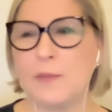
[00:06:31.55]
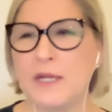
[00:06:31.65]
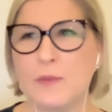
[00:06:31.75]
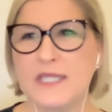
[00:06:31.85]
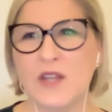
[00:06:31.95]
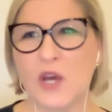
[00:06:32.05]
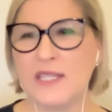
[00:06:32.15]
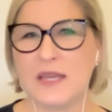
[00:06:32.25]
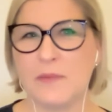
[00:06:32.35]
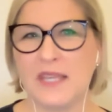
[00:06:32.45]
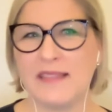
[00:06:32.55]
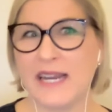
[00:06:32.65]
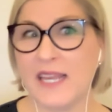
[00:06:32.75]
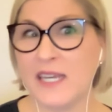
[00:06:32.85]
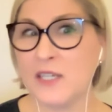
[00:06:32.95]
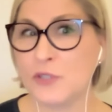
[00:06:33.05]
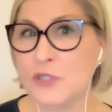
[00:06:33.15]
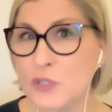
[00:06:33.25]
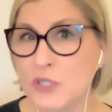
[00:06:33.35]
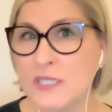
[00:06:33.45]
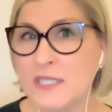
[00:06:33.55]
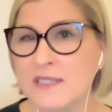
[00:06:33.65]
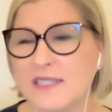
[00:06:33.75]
but it was not something that I understood.